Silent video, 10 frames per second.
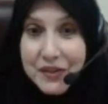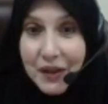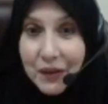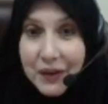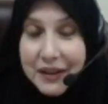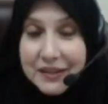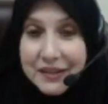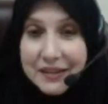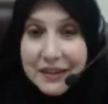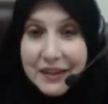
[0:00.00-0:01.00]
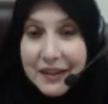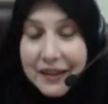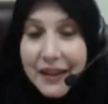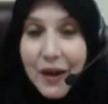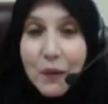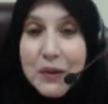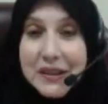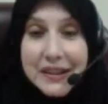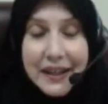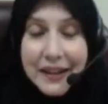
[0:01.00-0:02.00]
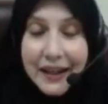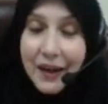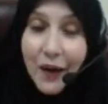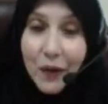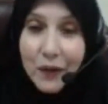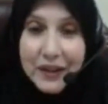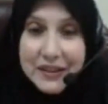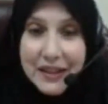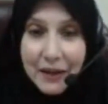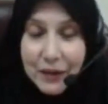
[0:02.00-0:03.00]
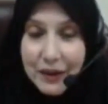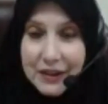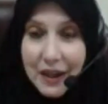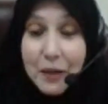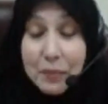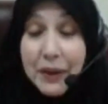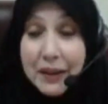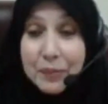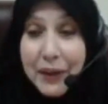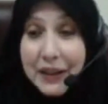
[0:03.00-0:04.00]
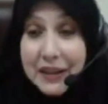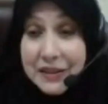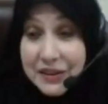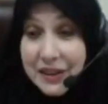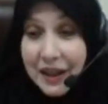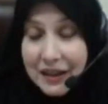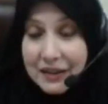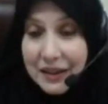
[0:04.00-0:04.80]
So they always say like, oh, it's not really done, but it is done.